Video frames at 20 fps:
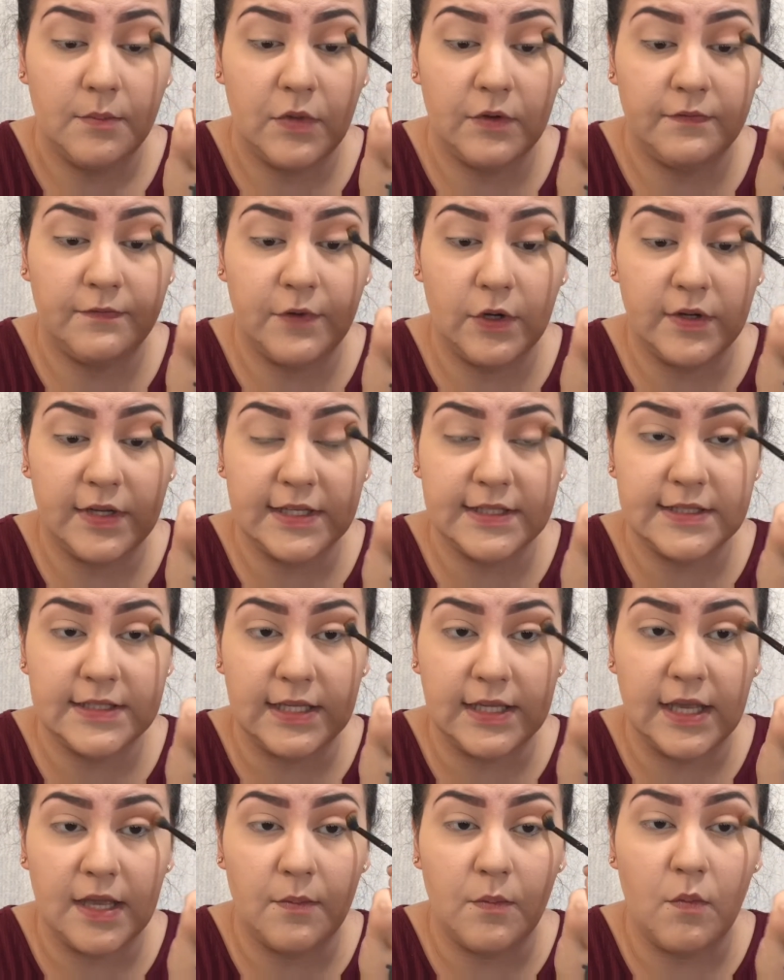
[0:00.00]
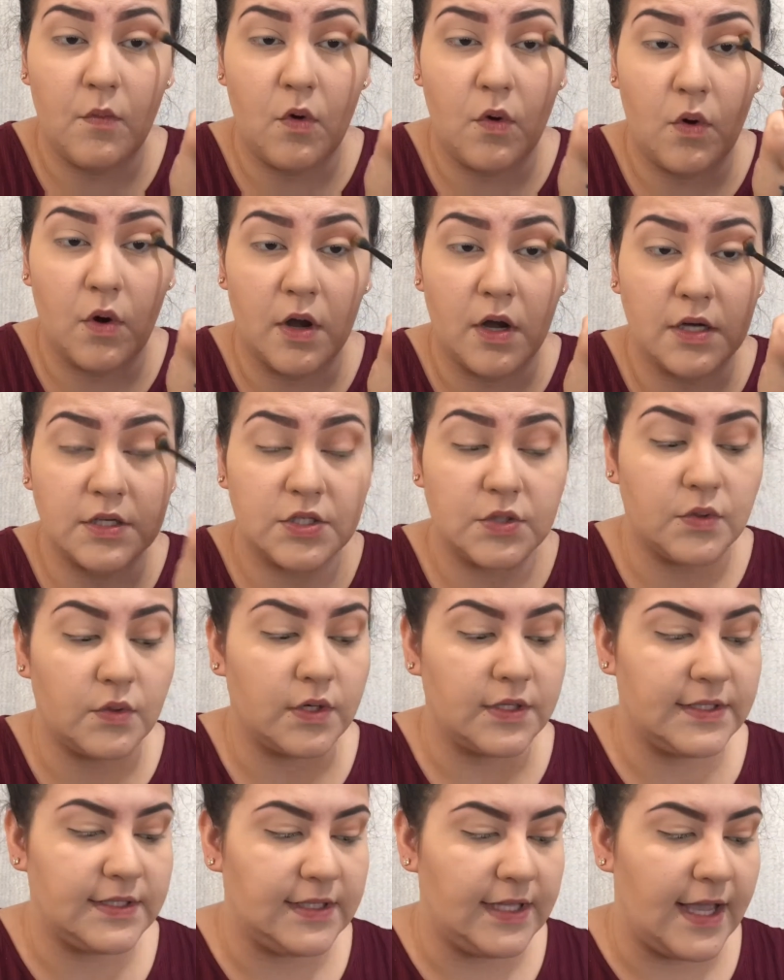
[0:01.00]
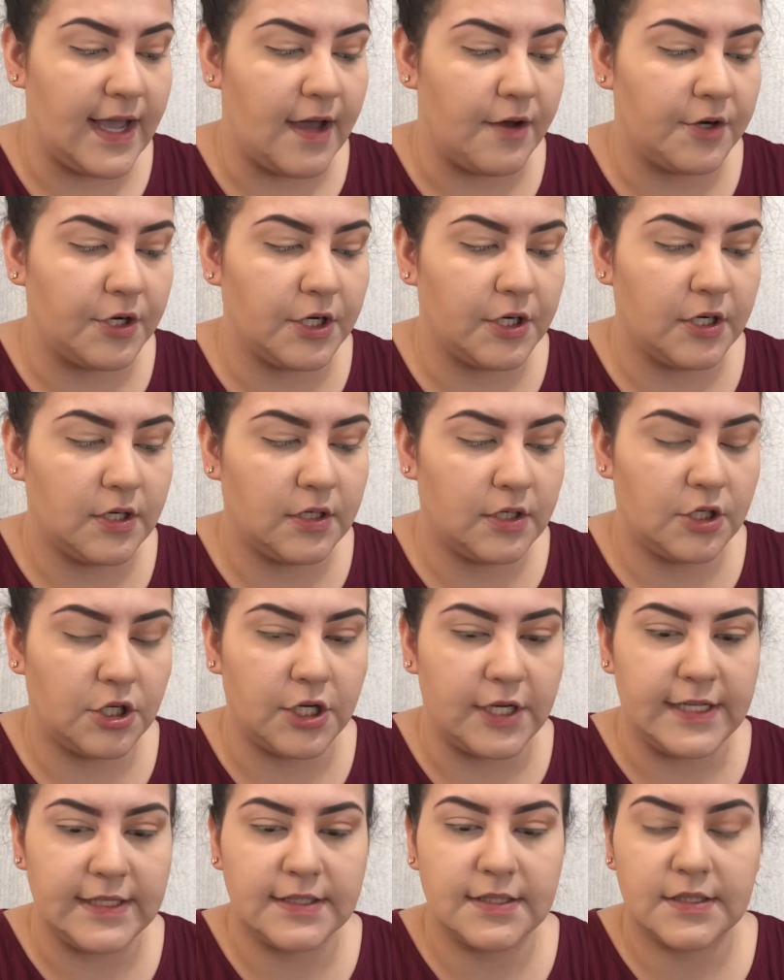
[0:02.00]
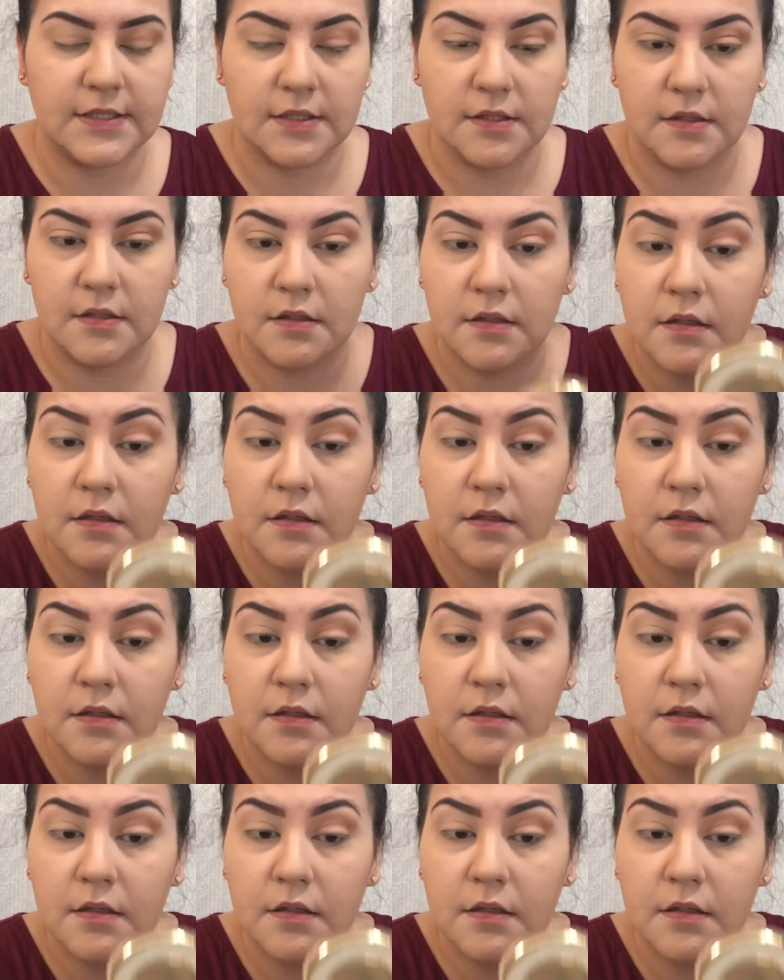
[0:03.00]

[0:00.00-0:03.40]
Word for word: but focusing it more towards the outer crease.